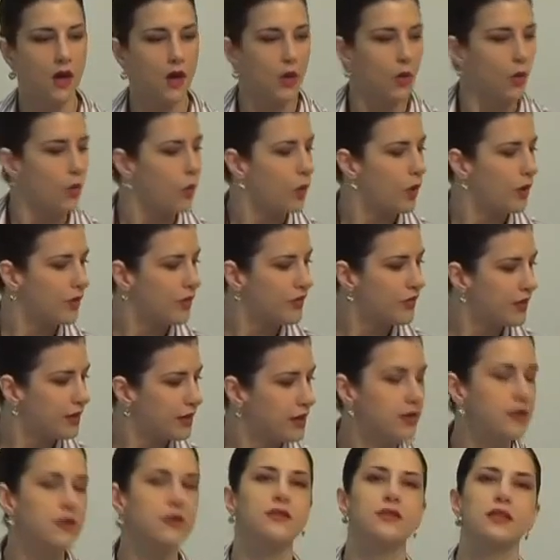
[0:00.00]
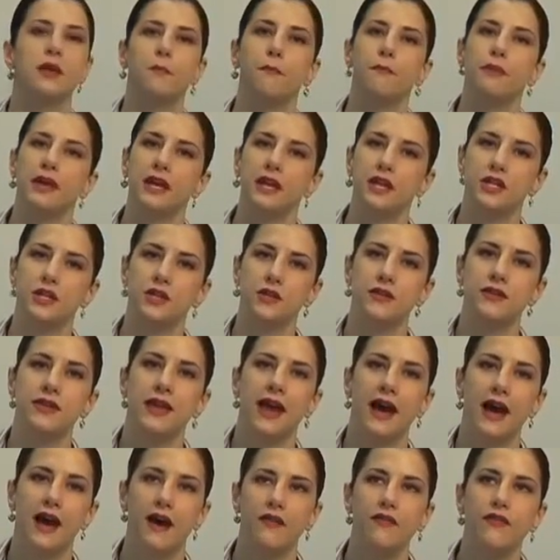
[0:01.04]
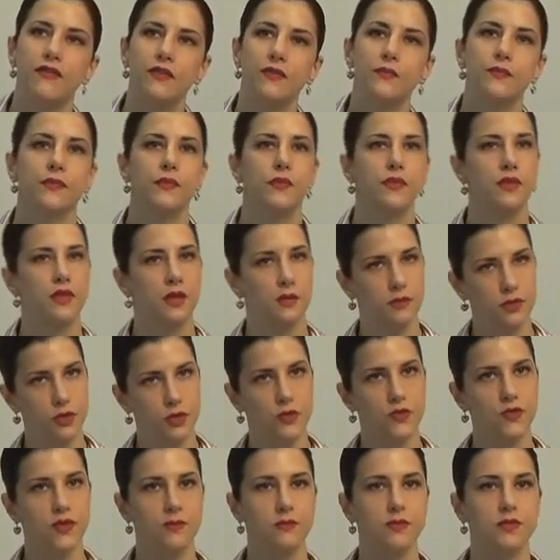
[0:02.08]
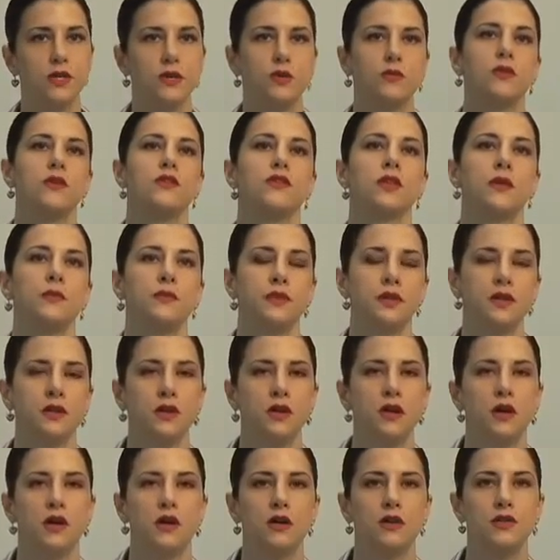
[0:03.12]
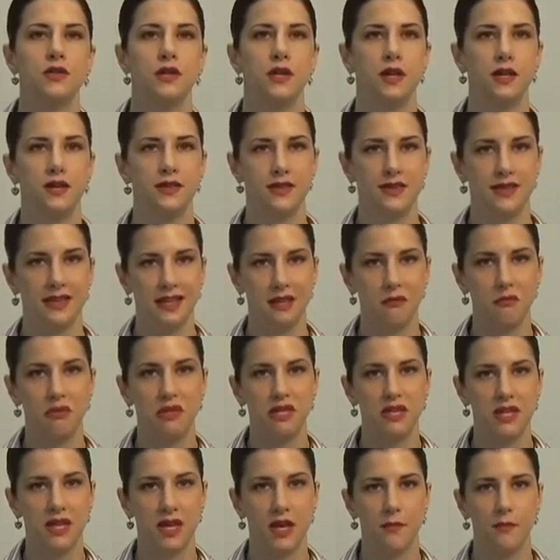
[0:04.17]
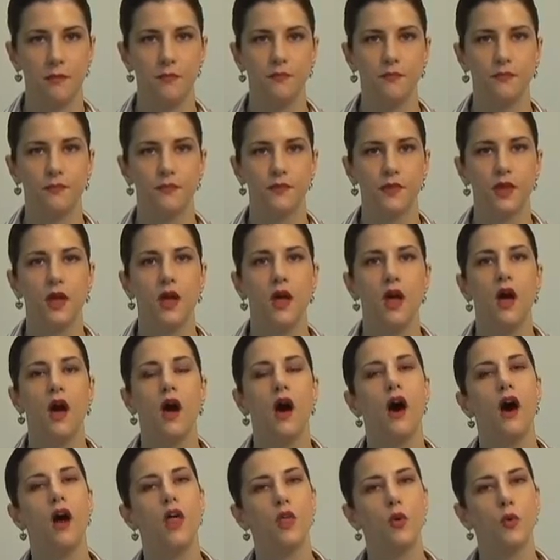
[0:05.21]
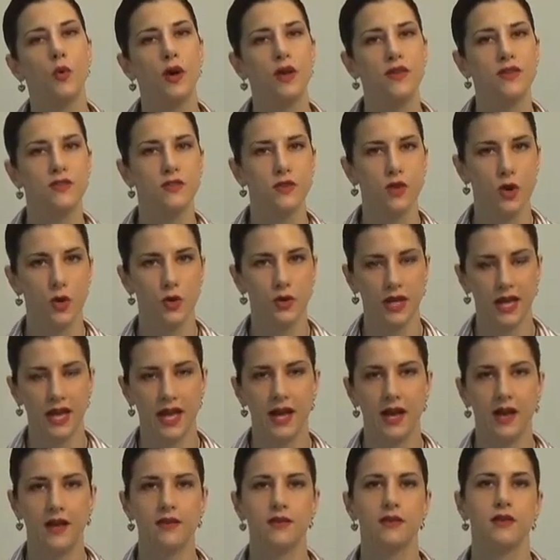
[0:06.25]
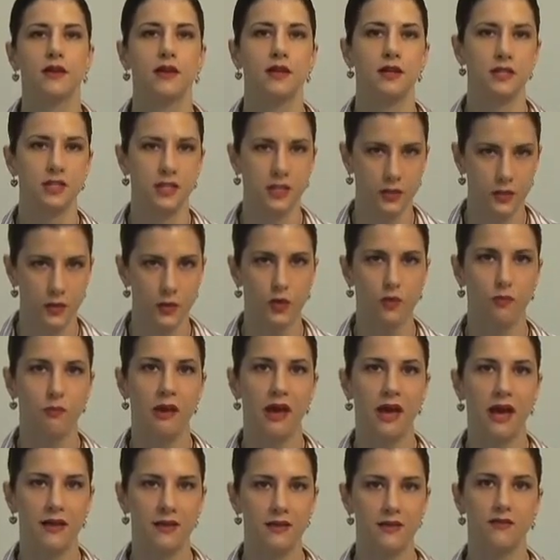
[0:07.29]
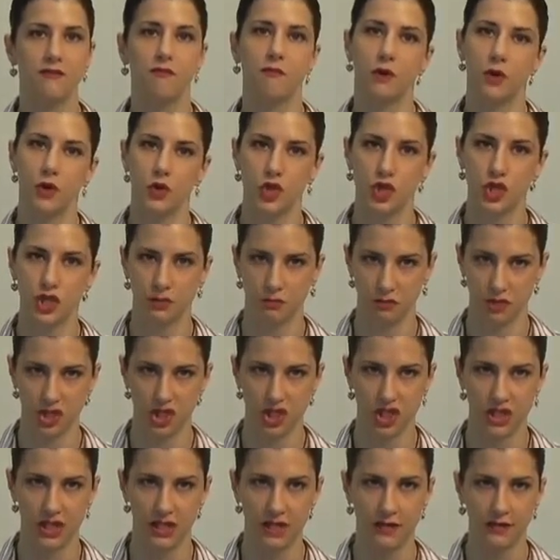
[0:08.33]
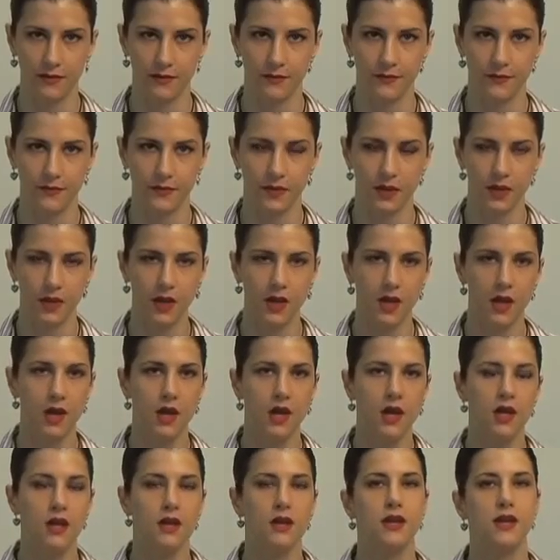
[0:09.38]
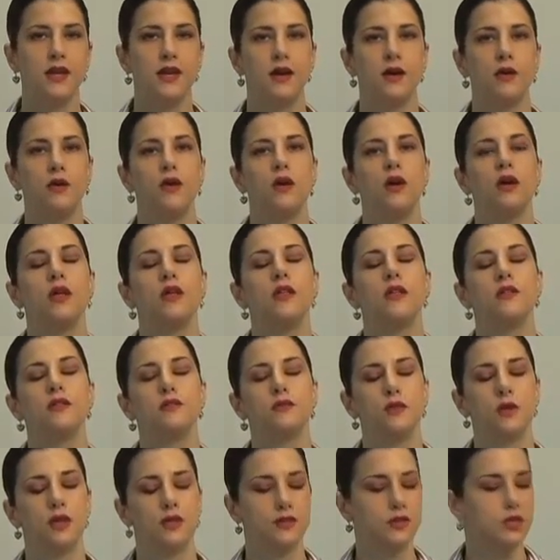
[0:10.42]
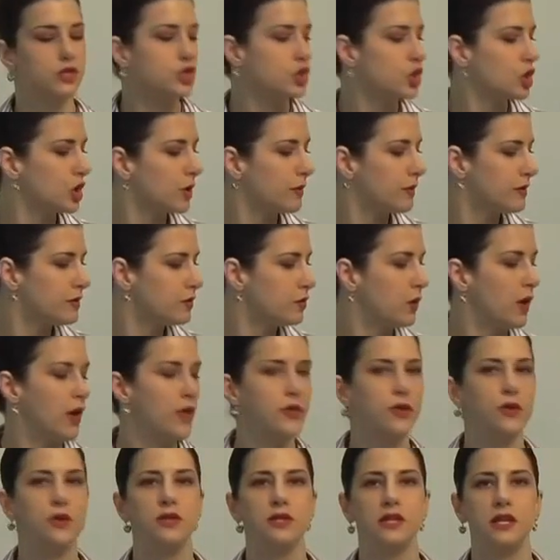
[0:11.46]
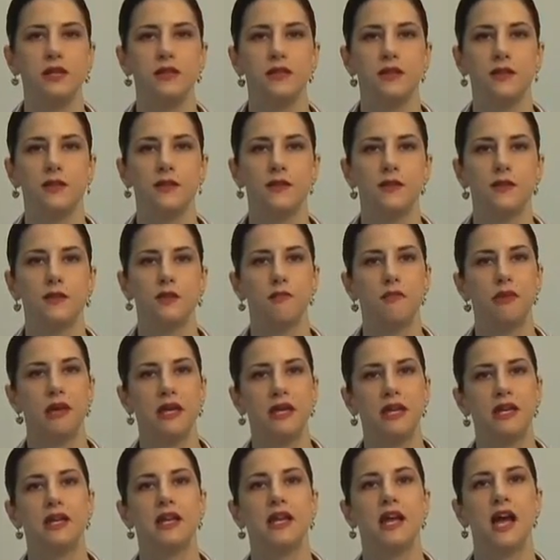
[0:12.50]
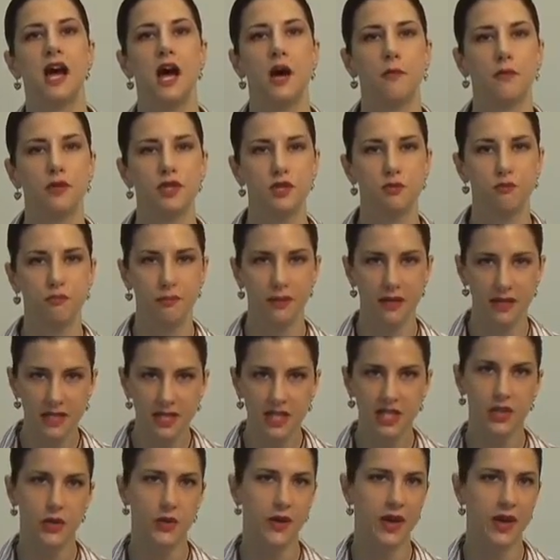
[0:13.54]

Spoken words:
One thing some patients have, some do, some don't, is something called a CPM, otherwise known as a continuous passive motion machine. Now, it's determined whether you need this depending on how much bending you